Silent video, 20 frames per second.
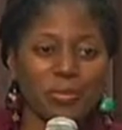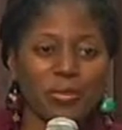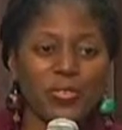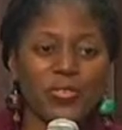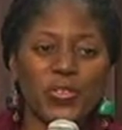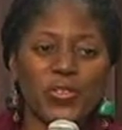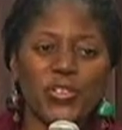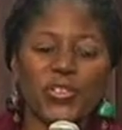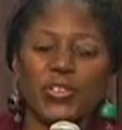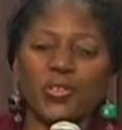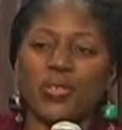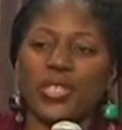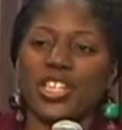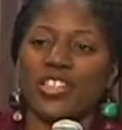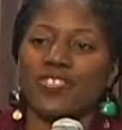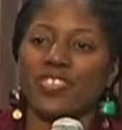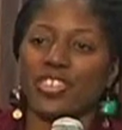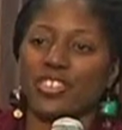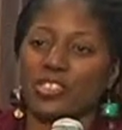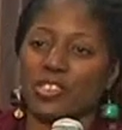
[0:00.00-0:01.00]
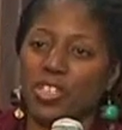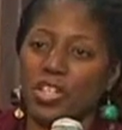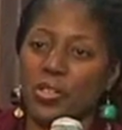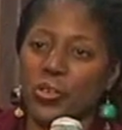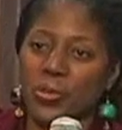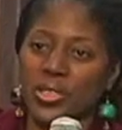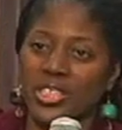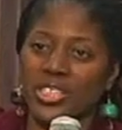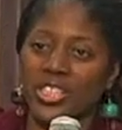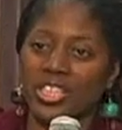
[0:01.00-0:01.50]
Before you even
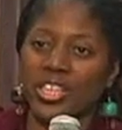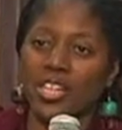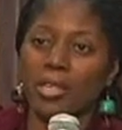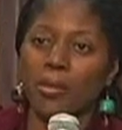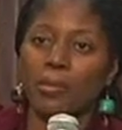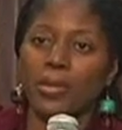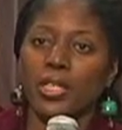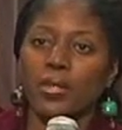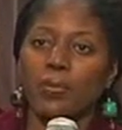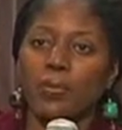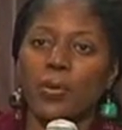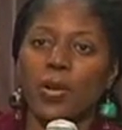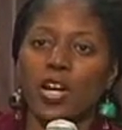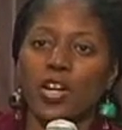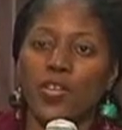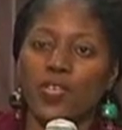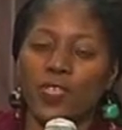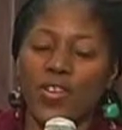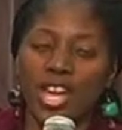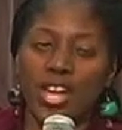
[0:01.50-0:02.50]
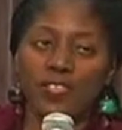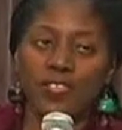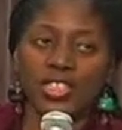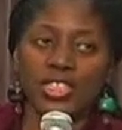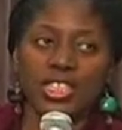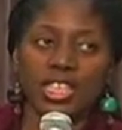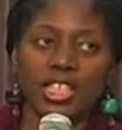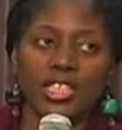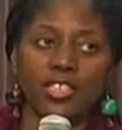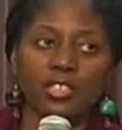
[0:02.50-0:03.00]
know it, people are
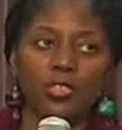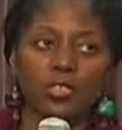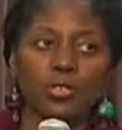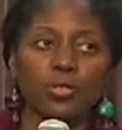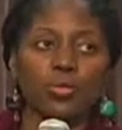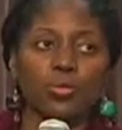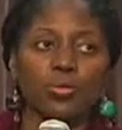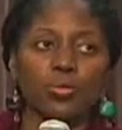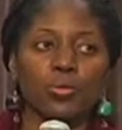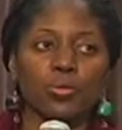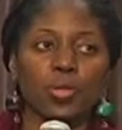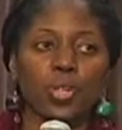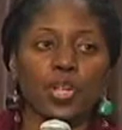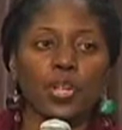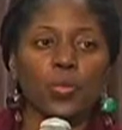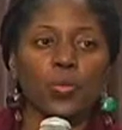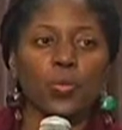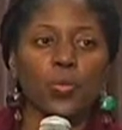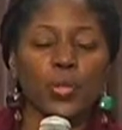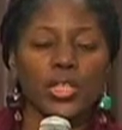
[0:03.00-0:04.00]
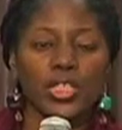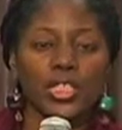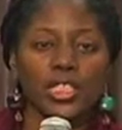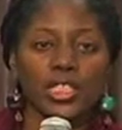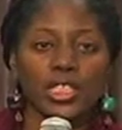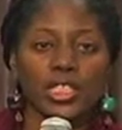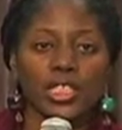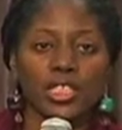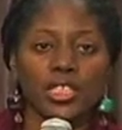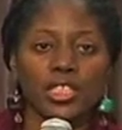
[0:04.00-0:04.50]
gravitating to what it
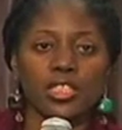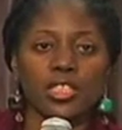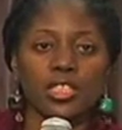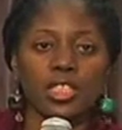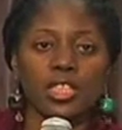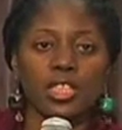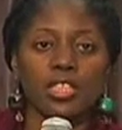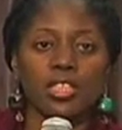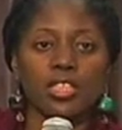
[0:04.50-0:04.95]
is